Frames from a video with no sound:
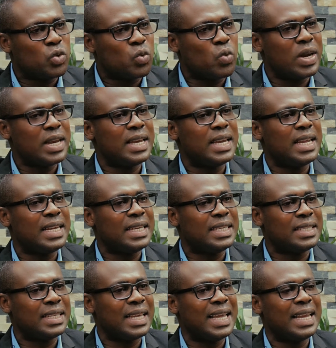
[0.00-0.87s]
we
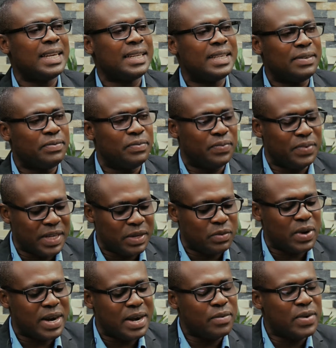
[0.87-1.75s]
need a
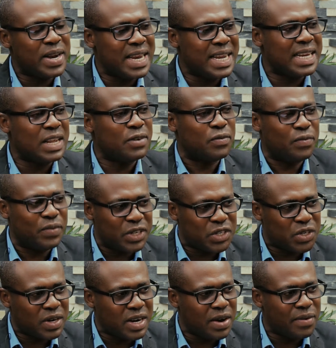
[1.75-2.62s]

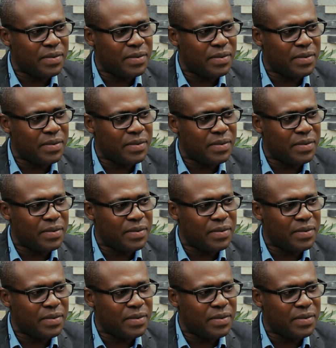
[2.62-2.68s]
visionary.